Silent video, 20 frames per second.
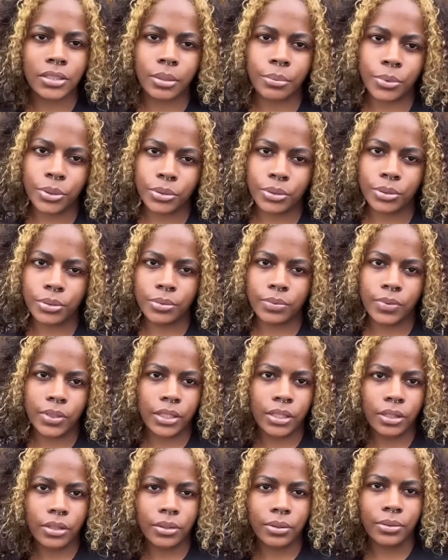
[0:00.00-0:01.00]
some YouTube
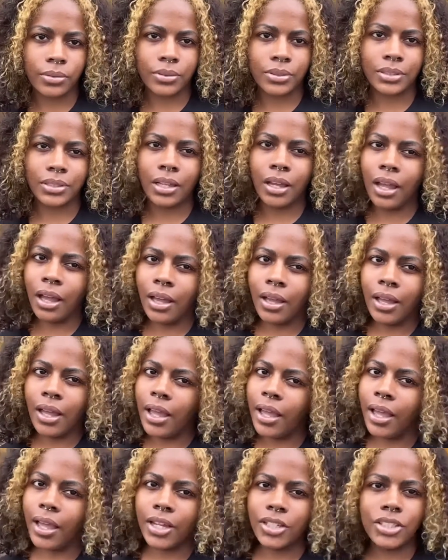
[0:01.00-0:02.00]
videos,
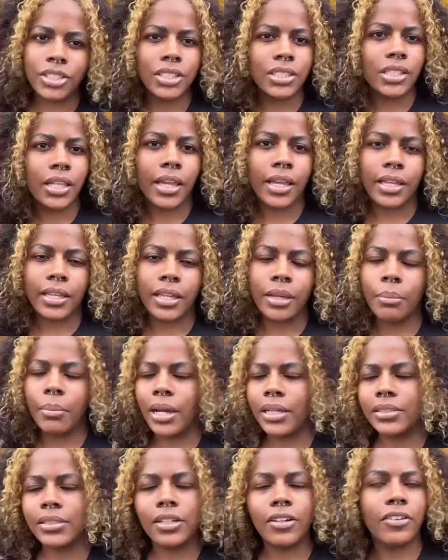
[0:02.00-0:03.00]
and just like get
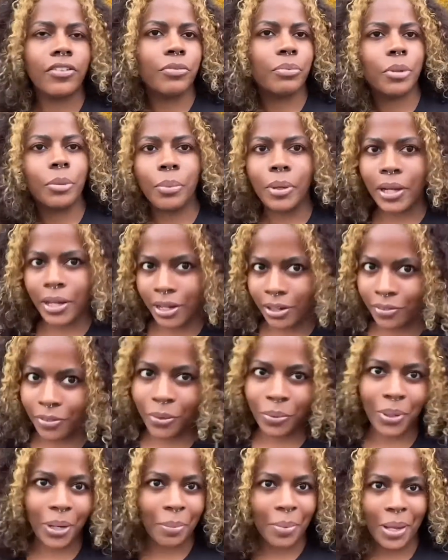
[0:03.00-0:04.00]
myself prepared
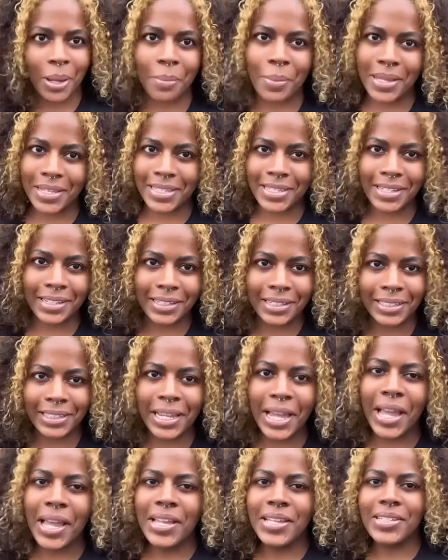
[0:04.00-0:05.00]
for when I pick up my
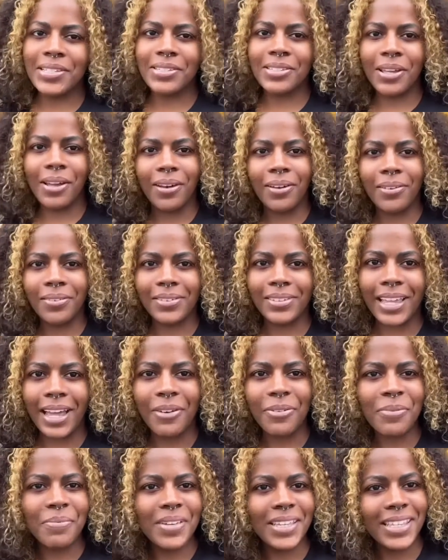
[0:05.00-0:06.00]
son. So
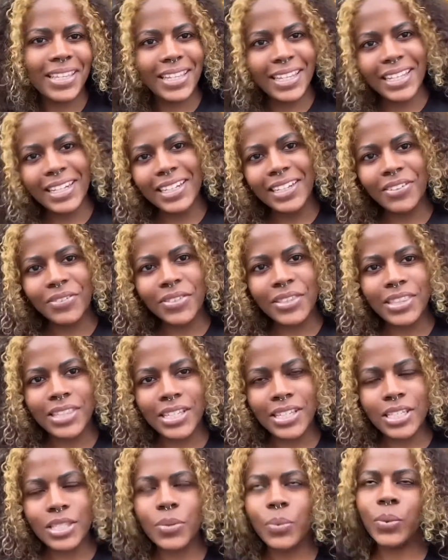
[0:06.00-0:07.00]
that will be the end of
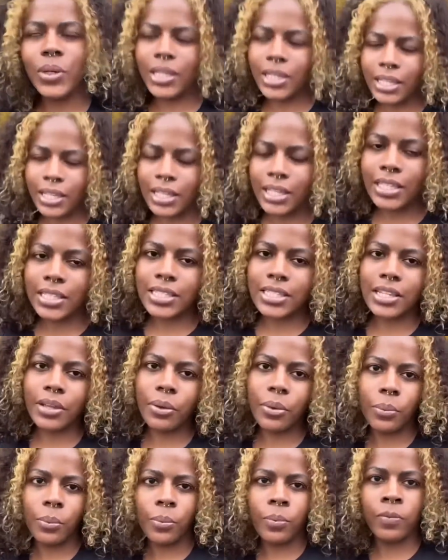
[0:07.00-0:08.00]
this weekend's
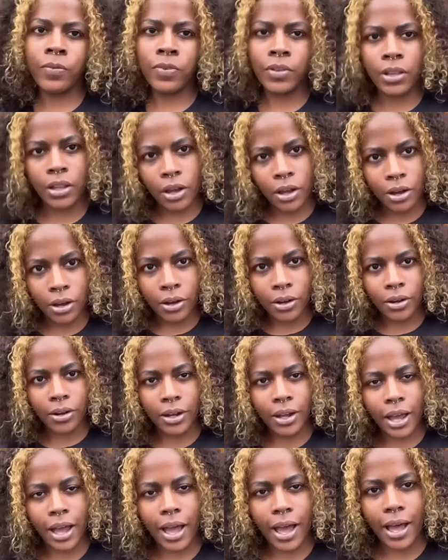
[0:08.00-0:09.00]

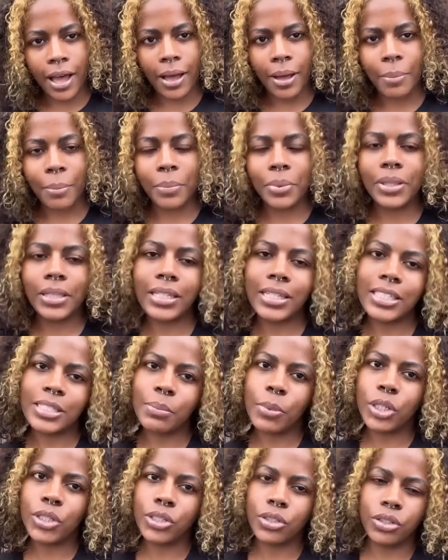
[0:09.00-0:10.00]
vlog. Um,
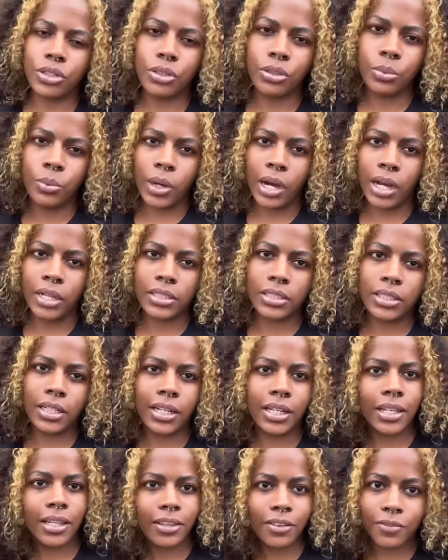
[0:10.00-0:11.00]
please make sure you watch
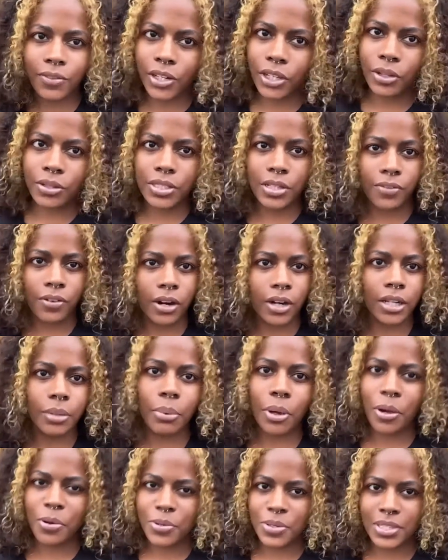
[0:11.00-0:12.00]
any other videos I've
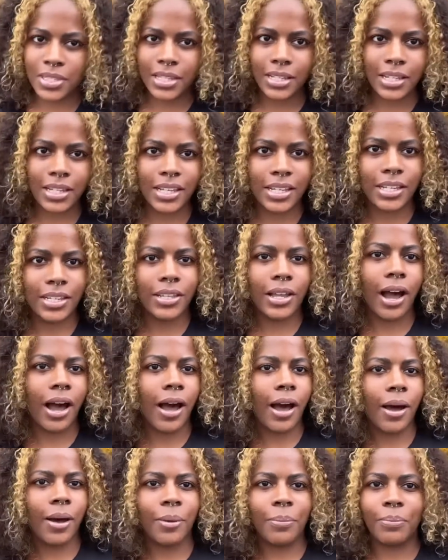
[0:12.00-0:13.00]
already posted.
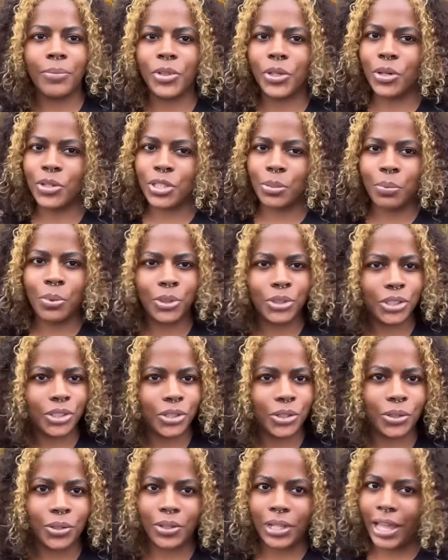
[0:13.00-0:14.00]
Um, you know, support
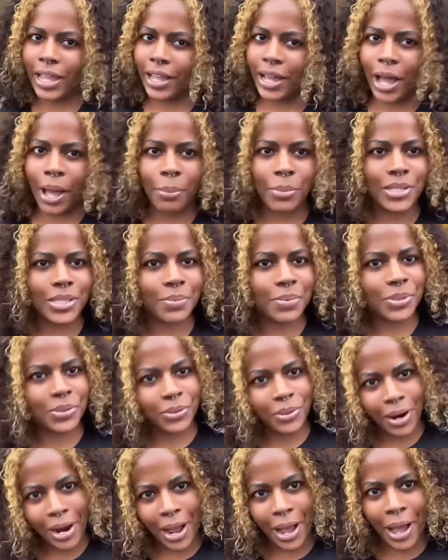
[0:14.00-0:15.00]
your girl, like, comment, All
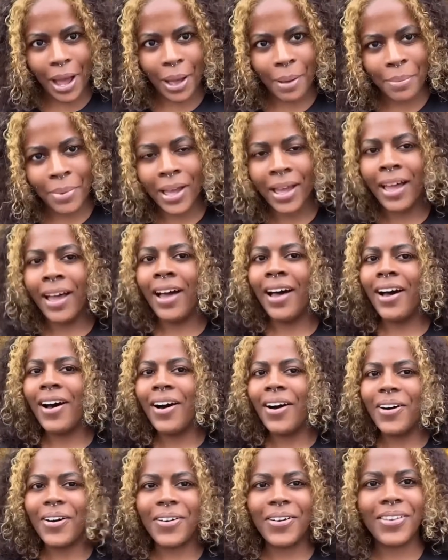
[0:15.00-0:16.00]
subscribe. That. I will
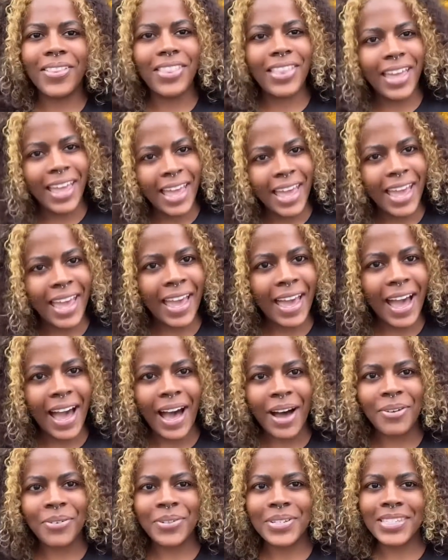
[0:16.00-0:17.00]
see y'all next
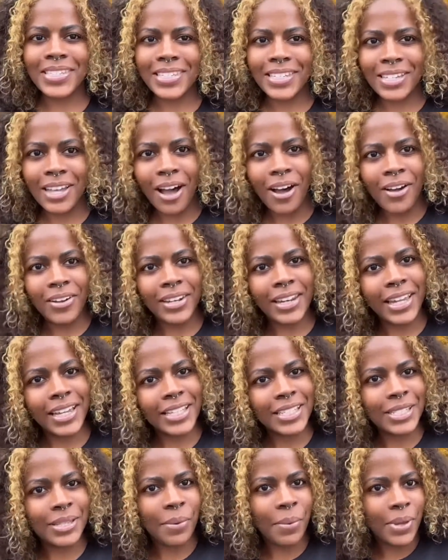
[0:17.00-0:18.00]
week.
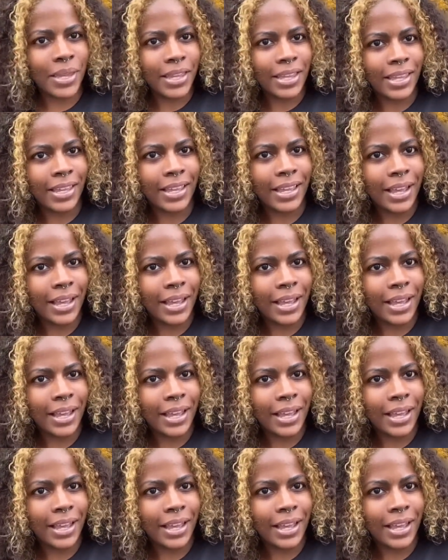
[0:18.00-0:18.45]
Hi.